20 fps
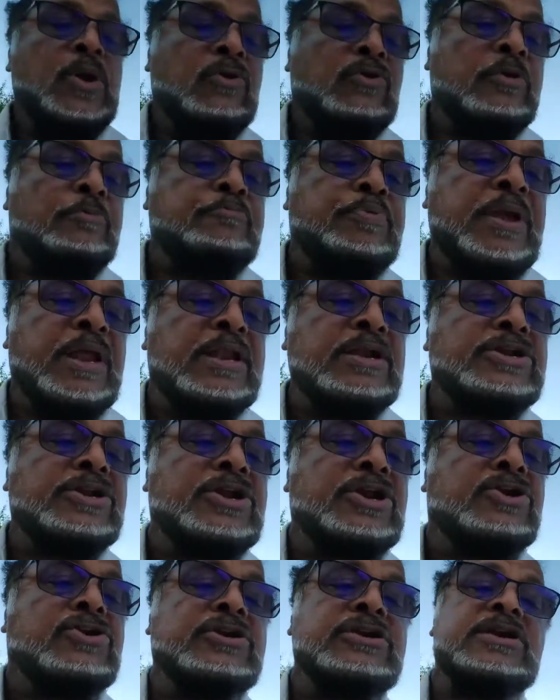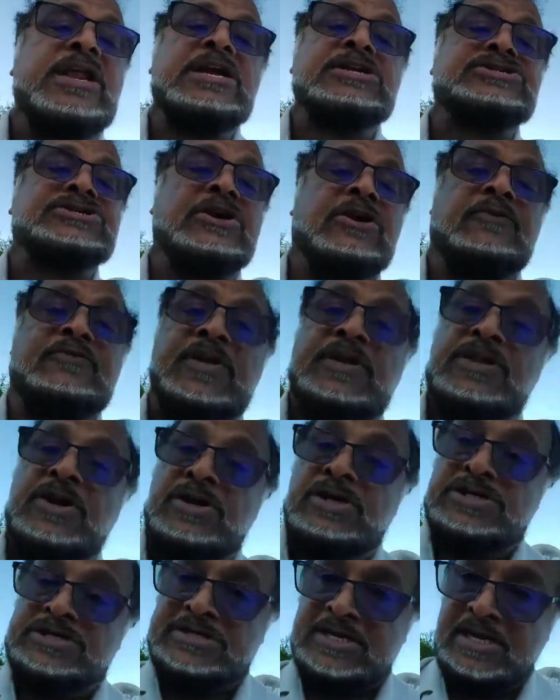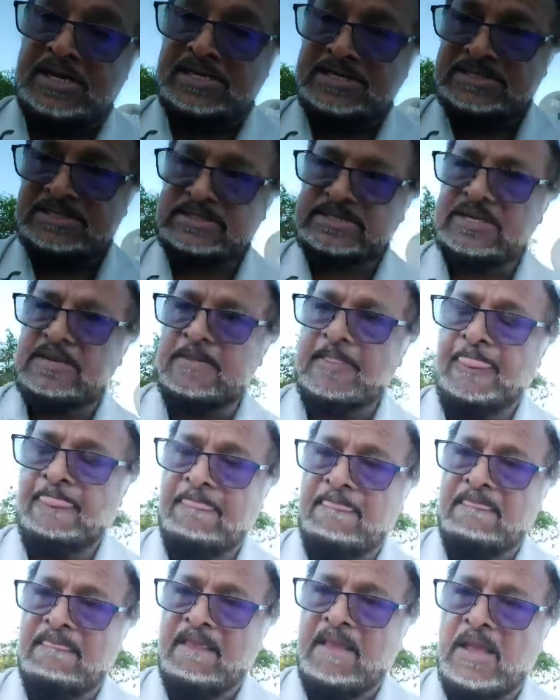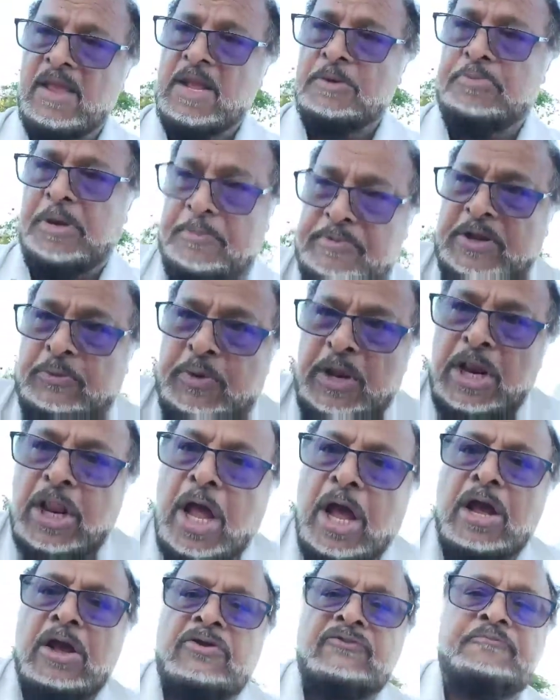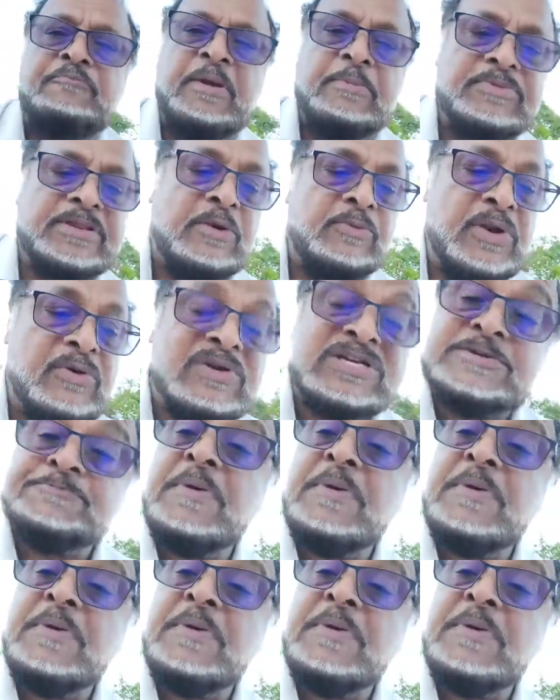we are appealing to the good nature of the nurses, people that we love, people that we